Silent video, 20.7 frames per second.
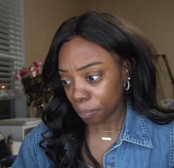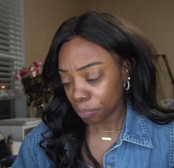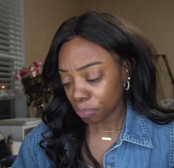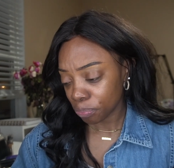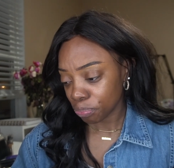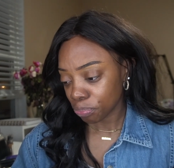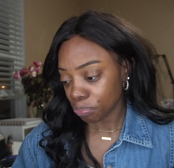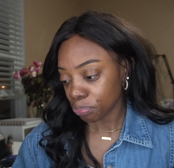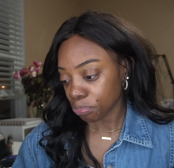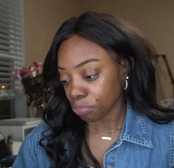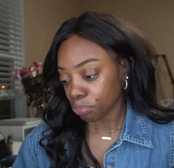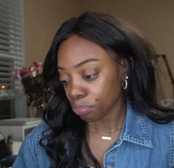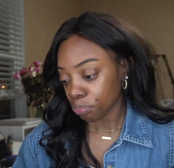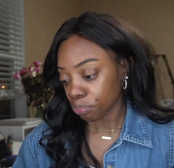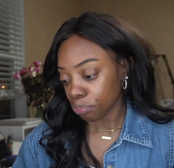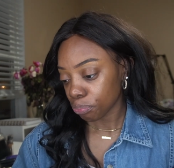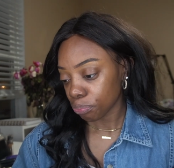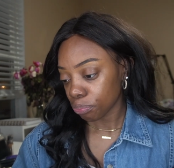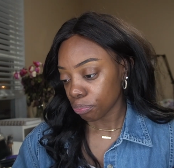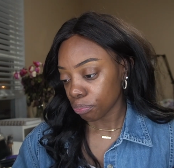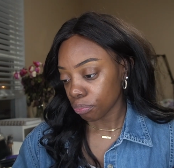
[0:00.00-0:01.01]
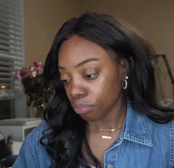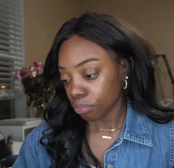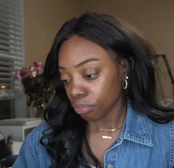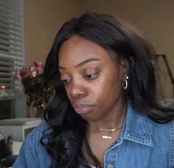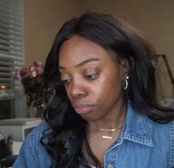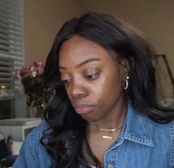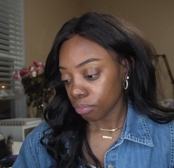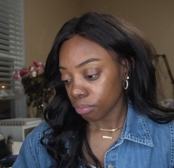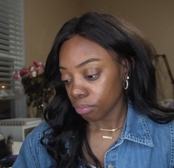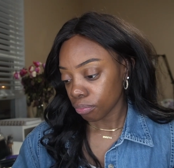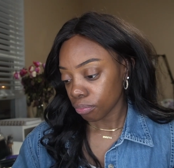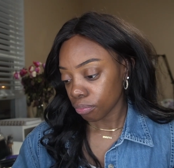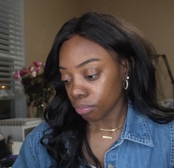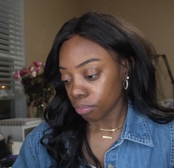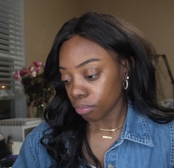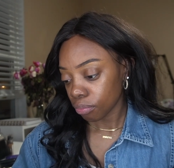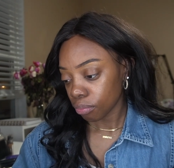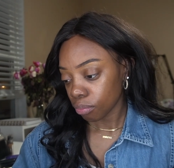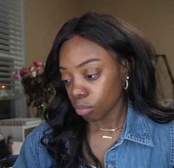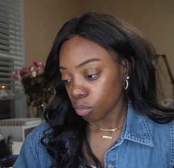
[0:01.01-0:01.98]

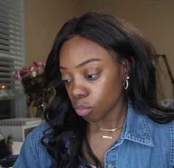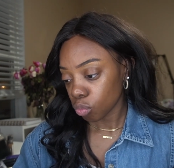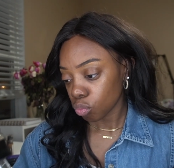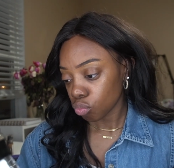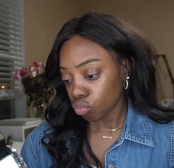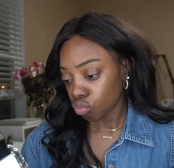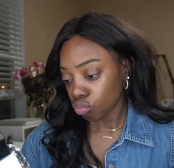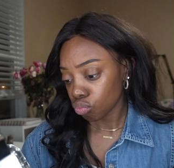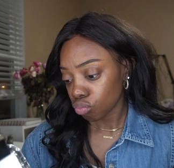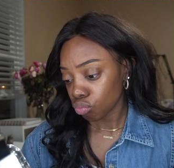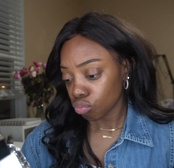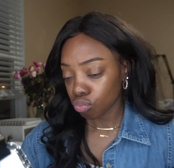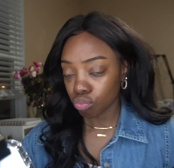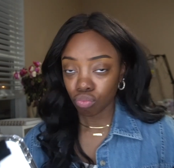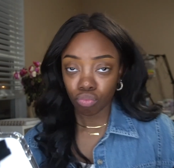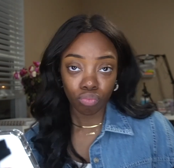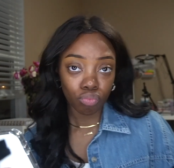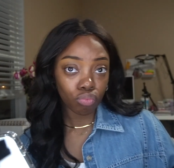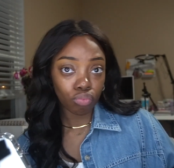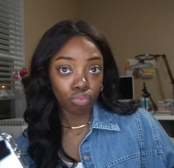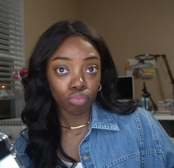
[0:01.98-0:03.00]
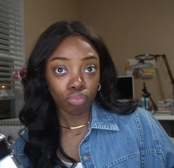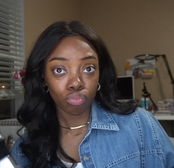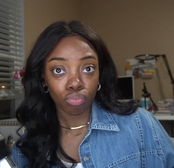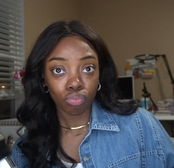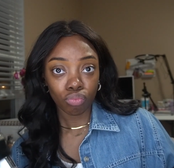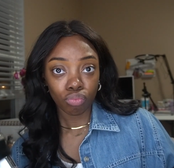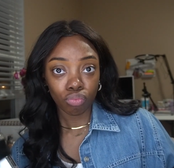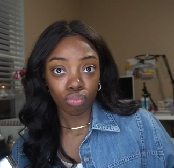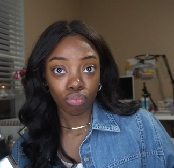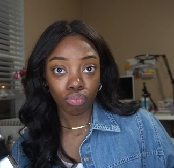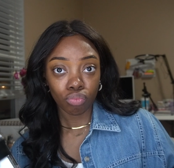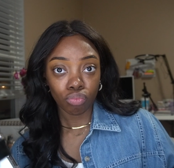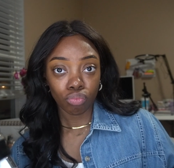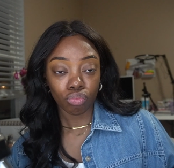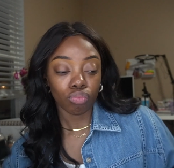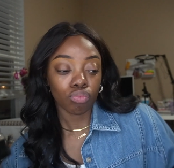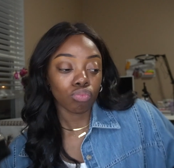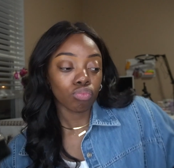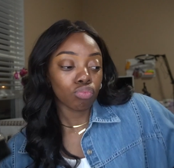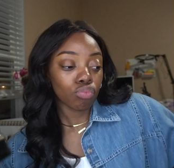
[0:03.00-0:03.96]

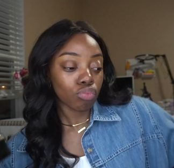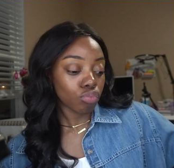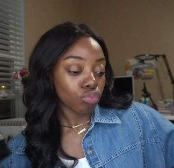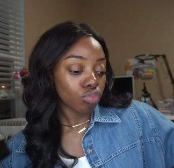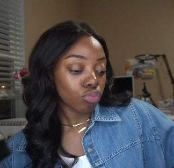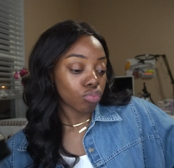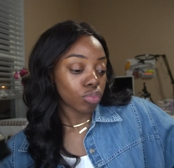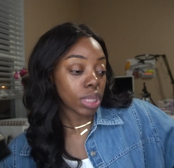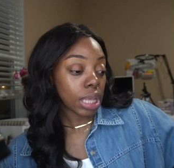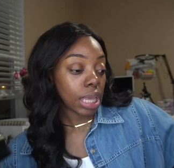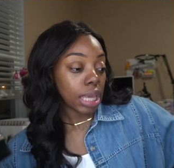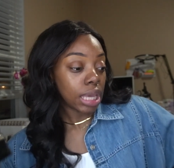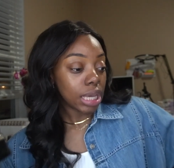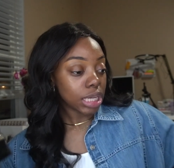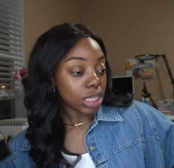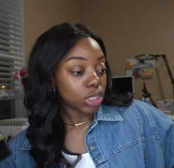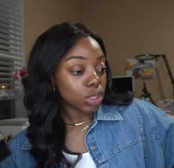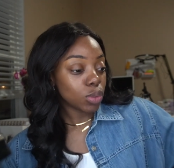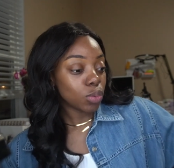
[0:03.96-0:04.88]
No one is speaking in this clip.